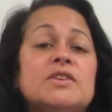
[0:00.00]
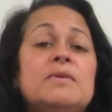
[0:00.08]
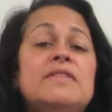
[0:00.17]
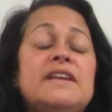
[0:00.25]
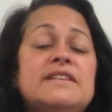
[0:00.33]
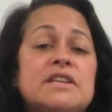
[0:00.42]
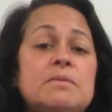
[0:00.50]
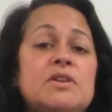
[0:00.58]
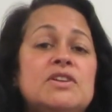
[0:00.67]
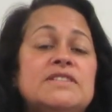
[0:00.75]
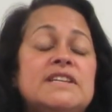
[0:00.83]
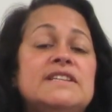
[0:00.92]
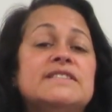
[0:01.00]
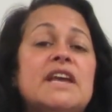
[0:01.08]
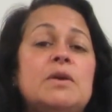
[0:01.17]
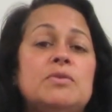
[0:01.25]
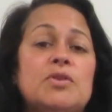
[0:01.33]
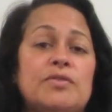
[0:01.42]
So in these communities,
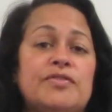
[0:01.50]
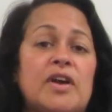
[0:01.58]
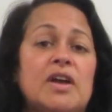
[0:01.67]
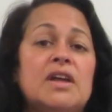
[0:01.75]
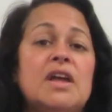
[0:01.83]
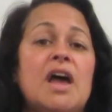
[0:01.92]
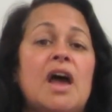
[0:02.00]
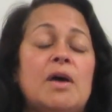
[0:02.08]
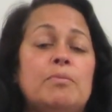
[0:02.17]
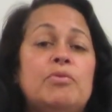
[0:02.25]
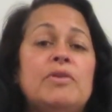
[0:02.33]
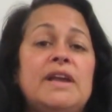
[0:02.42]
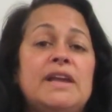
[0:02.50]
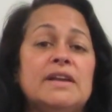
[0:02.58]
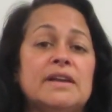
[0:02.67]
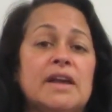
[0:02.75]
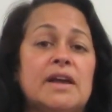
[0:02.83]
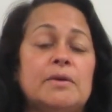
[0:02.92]
they would offer a
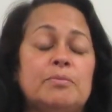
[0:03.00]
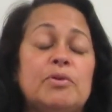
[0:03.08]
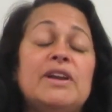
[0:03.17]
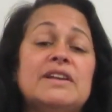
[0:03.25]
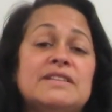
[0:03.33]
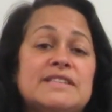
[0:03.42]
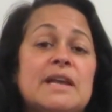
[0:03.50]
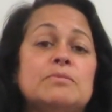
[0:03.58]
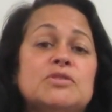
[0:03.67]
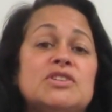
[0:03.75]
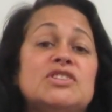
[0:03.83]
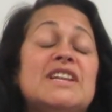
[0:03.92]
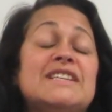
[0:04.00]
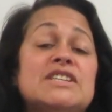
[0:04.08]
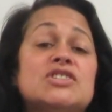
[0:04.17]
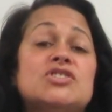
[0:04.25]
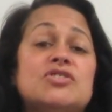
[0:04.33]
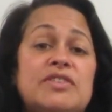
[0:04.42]
preconception
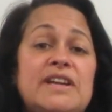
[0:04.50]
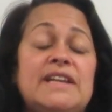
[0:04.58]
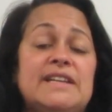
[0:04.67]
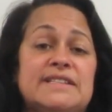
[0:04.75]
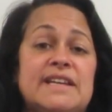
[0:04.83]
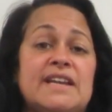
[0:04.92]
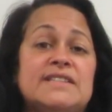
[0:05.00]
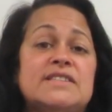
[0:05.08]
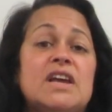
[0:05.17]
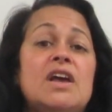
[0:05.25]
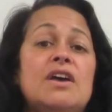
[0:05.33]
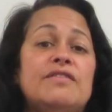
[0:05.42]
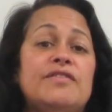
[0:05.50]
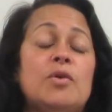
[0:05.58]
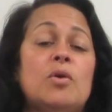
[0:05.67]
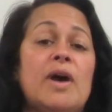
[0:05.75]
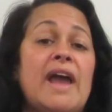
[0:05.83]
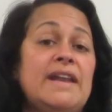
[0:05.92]
genetic screening test
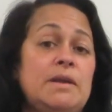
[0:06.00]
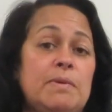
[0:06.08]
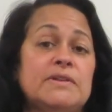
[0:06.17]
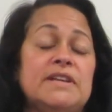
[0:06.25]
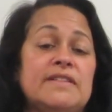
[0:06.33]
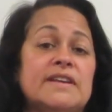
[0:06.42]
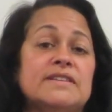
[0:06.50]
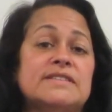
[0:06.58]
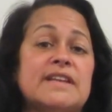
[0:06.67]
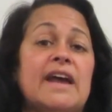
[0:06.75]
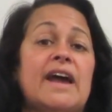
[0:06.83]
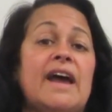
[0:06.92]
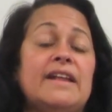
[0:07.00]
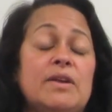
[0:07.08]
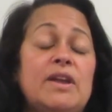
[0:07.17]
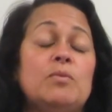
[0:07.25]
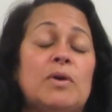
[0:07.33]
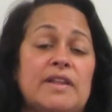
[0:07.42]
for anybody that's
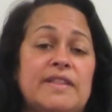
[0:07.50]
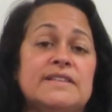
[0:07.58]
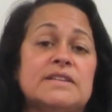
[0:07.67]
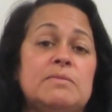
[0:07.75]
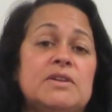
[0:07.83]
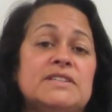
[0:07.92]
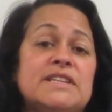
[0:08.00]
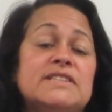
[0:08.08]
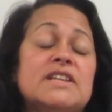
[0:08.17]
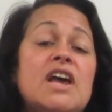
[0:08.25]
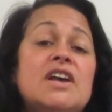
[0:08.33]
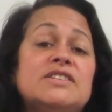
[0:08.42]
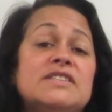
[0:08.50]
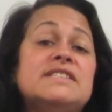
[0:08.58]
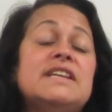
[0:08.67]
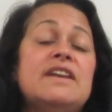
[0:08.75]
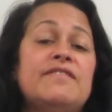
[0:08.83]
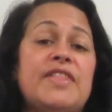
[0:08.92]
in one of these communities to
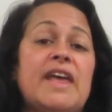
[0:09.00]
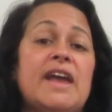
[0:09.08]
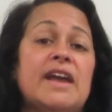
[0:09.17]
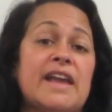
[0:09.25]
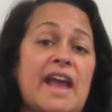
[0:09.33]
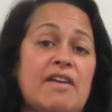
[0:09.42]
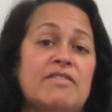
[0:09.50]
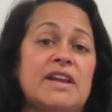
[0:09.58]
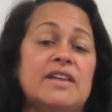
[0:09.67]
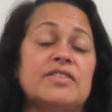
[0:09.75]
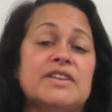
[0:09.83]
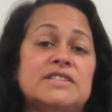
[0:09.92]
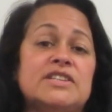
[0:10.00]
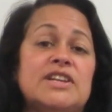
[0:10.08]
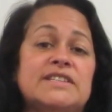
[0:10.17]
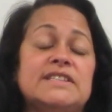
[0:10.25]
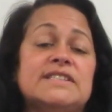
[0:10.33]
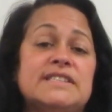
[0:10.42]
see if they're carrying this
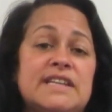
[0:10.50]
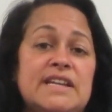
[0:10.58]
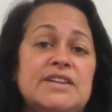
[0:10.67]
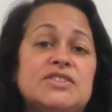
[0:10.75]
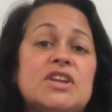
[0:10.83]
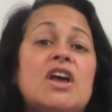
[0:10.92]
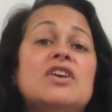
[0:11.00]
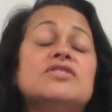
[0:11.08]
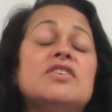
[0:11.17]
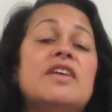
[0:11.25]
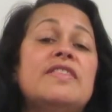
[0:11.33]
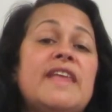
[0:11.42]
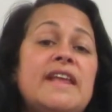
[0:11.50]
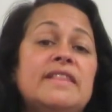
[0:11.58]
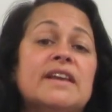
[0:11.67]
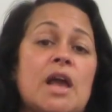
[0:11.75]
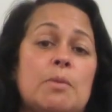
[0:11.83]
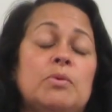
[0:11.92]
genetic disease, so that then
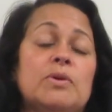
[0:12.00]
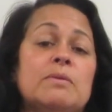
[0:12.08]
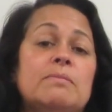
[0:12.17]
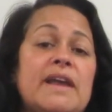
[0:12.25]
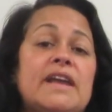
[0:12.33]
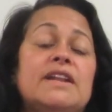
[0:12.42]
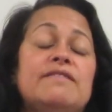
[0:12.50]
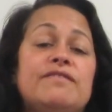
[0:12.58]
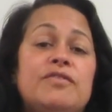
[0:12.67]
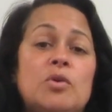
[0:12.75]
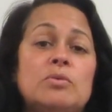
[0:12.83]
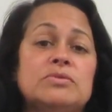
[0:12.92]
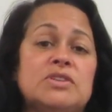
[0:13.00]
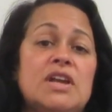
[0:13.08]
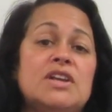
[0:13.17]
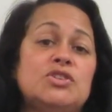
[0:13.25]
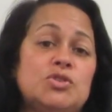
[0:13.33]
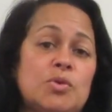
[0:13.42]
the couple can make an informed
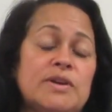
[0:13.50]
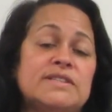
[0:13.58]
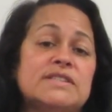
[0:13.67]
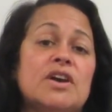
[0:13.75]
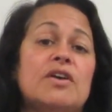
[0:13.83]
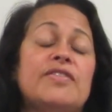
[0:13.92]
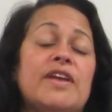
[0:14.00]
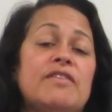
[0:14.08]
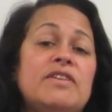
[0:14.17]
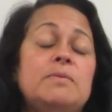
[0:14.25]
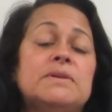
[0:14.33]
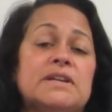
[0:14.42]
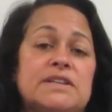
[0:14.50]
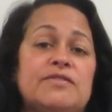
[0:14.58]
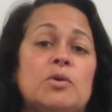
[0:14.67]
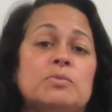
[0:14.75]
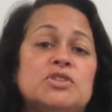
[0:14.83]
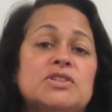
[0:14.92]
choice of their reproductive
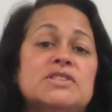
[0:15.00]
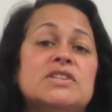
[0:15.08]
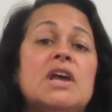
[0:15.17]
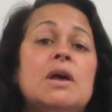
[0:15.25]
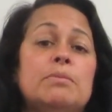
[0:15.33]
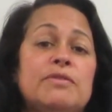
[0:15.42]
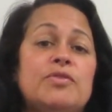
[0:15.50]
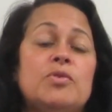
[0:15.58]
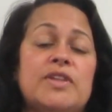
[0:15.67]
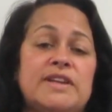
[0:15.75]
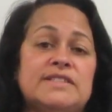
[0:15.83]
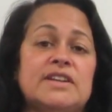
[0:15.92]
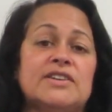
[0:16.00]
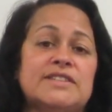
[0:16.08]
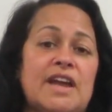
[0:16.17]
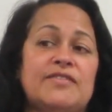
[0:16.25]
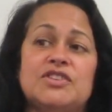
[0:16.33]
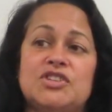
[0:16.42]
options before they start
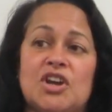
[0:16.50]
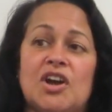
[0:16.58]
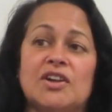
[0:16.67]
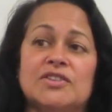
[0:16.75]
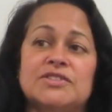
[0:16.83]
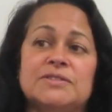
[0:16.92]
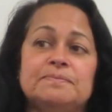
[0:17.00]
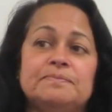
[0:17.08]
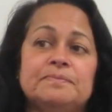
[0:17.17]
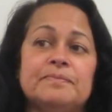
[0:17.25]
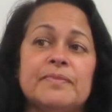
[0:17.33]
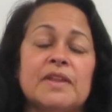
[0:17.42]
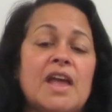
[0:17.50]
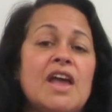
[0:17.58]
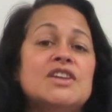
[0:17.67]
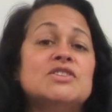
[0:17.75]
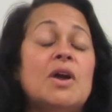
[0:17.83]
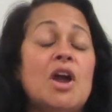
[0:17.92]
to have a child.
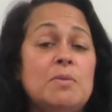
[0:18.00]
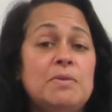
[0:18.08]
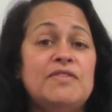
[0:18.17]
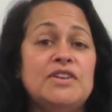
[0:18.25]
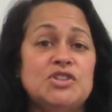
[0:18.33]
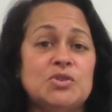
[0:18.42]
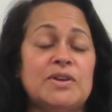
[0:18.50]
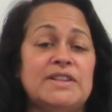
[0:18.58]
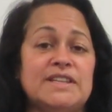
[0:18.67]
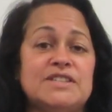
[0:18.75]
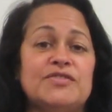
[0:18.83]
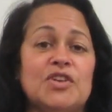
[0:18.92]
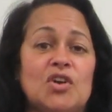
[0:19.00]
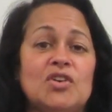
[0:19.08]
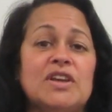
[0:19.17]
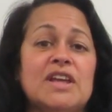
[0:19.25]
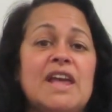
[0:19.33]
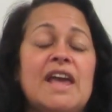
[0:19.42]
So I hope you've enjoyed this
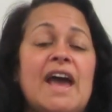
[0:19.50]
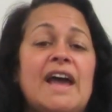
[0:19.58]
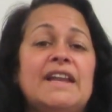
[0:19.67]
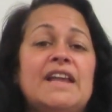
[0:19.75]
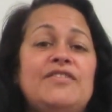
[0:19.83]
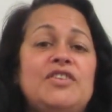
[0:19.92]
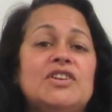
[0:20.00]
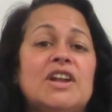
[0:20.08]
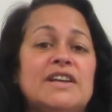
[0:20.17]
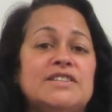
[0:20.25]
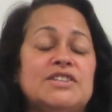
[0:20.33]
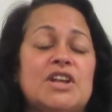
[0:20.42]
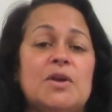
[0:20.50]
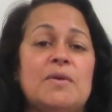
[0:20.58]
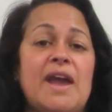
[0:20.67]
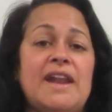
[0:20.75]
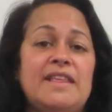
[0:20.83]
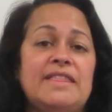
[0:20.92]
vlog, and if you'd like to
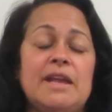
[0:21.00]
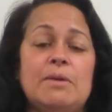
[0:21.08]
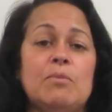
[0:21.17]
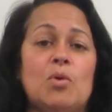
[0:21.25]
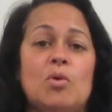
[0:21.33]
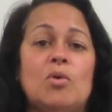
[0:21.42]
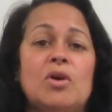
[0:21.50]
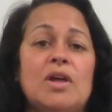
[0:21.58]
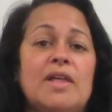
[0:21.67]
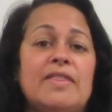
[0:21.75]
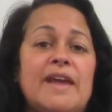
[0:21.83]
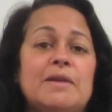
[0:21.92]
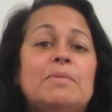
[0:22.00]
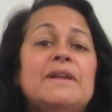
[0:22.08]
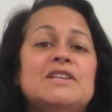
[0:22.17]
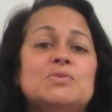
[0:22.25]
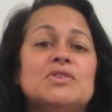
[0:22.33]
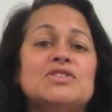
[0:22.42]
know anything more, then
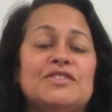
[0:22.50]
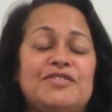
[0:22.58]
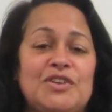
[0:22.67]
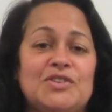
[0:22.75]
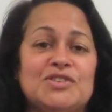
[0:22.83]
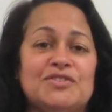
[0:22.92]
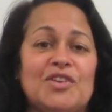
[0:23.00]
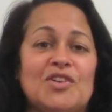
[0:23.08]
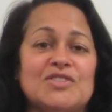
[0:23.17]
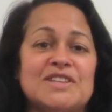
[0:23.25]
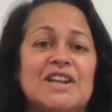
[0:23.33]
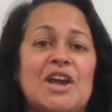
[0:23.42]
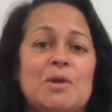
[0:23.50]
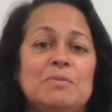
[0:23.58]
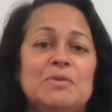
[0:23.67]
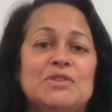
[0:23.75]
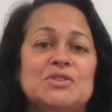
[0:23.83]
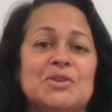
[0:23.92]
please watch the future vlogs, and I hope
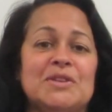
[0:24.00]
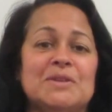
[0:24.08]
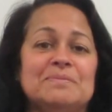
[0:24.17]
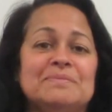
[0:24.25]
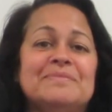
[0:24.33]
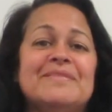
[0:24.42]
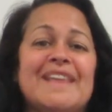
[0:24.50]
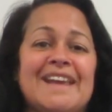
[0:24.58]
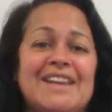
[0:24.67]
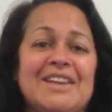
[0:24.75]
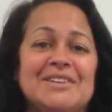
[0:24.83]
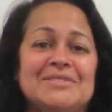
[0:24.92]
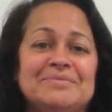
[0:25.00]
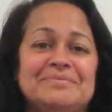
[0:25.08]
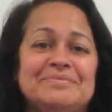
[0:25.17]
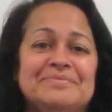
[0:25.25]
you enjoy them. Thank you.